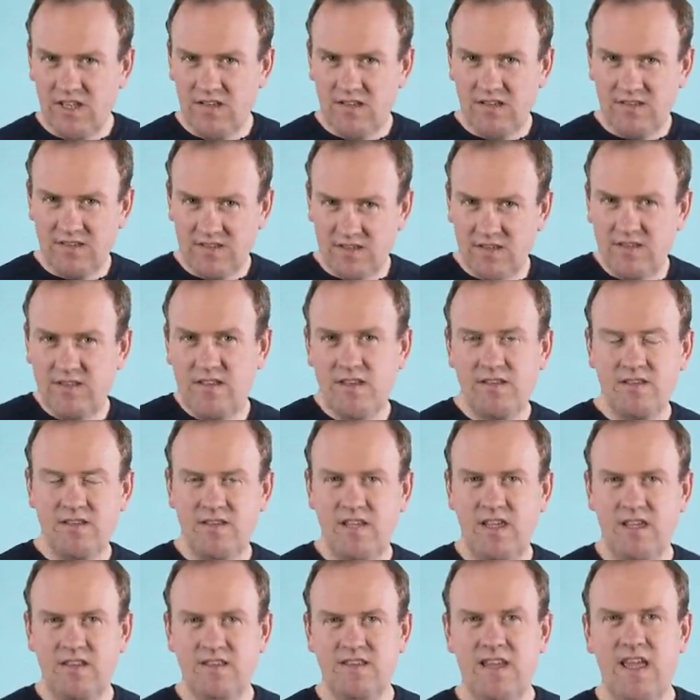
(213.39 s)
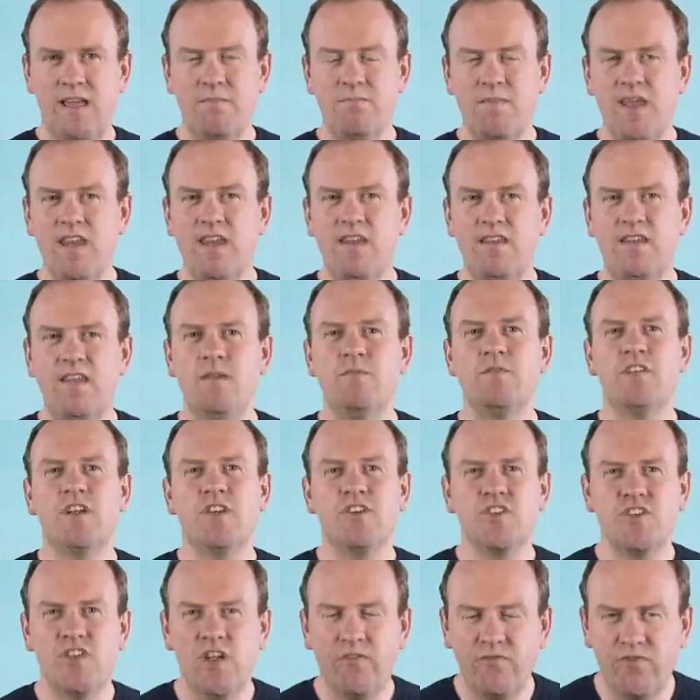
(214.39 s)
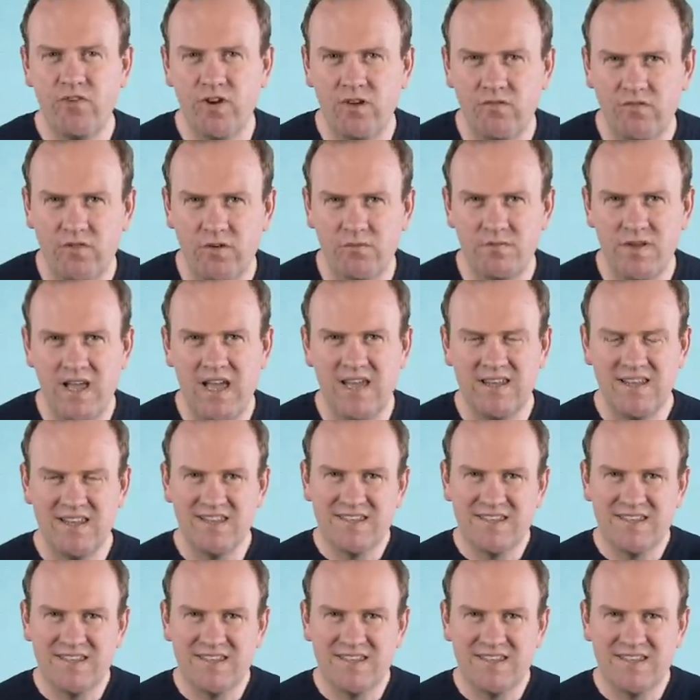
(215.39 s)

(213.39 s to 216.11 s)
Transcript: in the statistics that many teams are suffering from that.